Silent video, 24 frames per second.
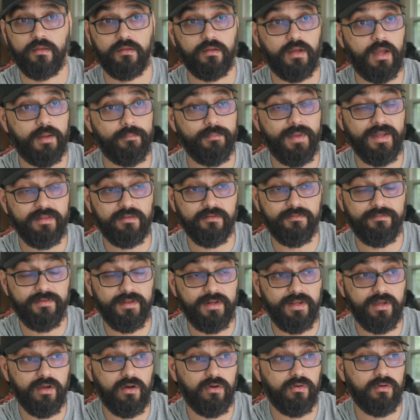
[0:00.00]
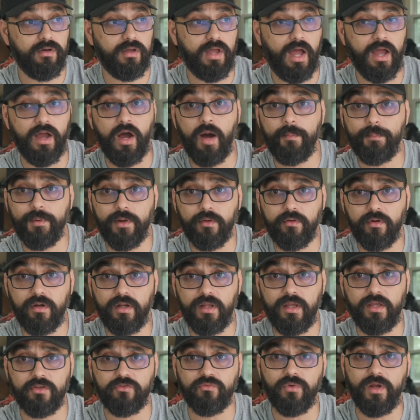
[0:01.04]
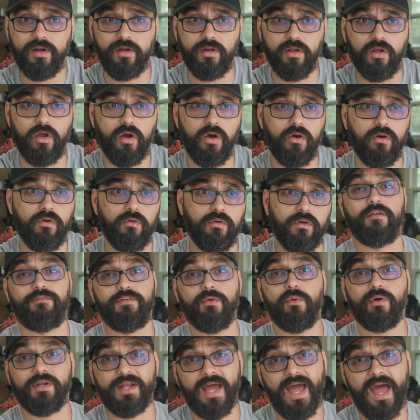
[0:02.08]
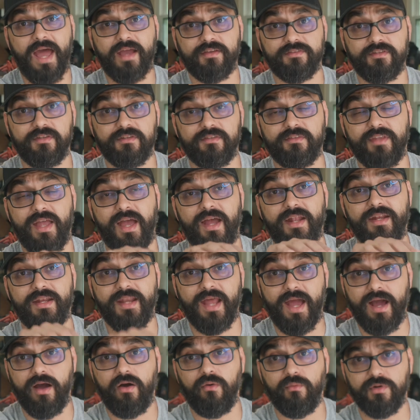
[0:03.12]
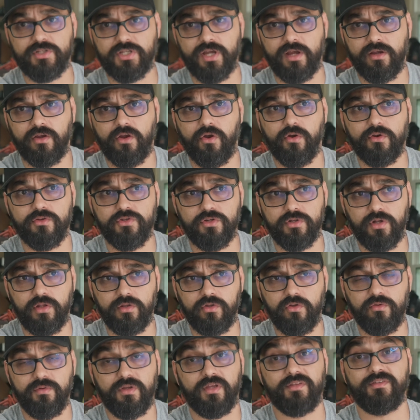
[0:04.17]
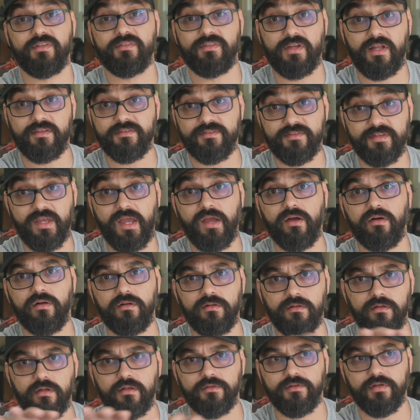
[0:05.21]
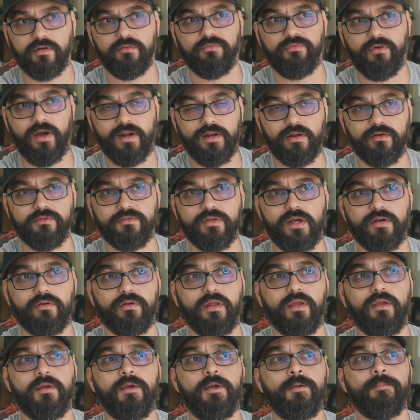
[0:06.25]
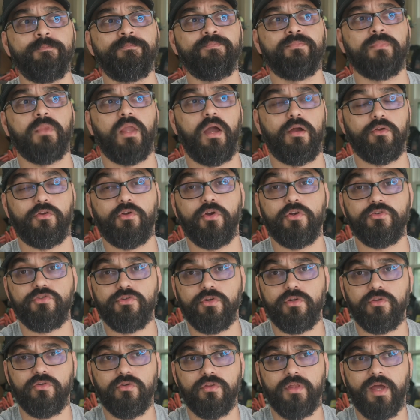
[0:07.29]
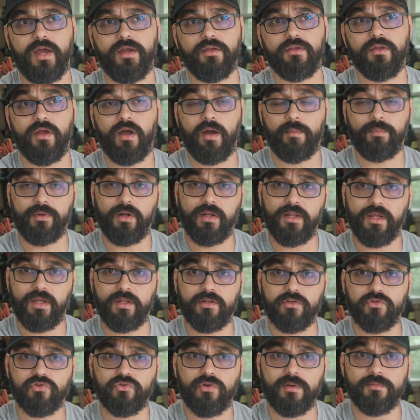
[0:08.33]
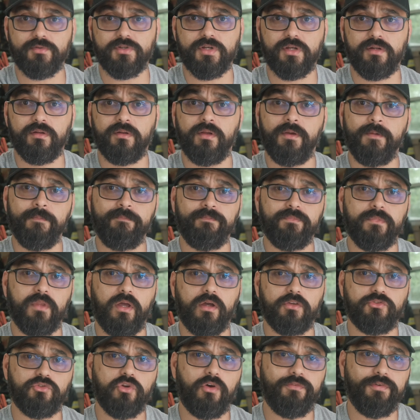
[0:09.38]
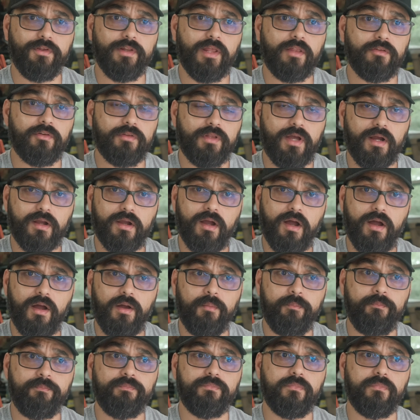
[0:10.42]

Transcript: I made the video, I uploaded it, it's ready to go. If you want to access that now, which I encourage you to do because it's on sale until Friday or Saturday, I encourage you to do that. I'll put a link in the description, sophieleather.com.